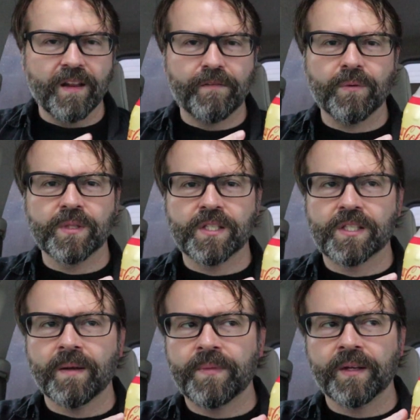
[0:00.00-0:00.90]
If it was just
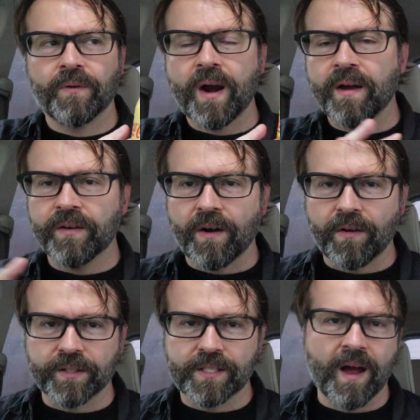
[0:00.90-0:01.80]
something around
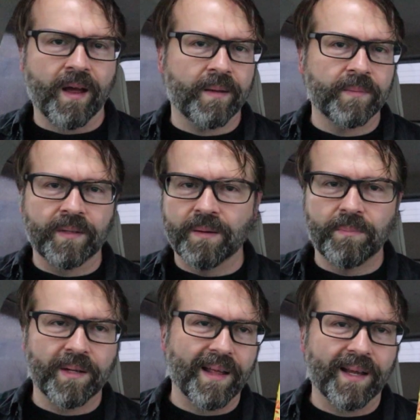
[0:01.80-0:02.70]
all the time, it'd
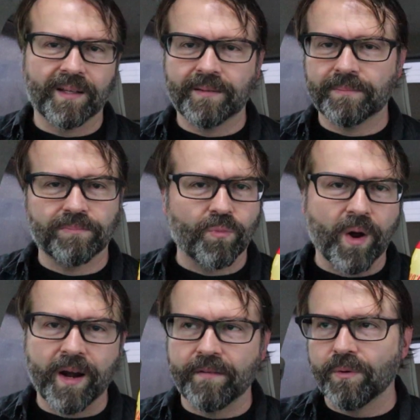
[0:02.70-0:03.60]
be like,
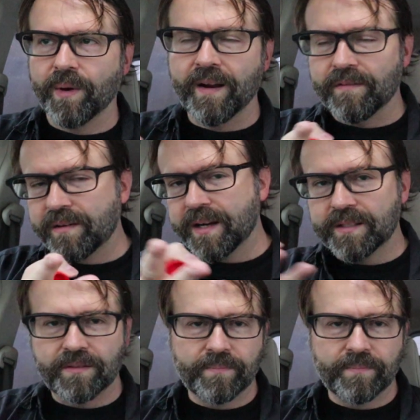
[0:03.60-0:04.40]
whatever, I'd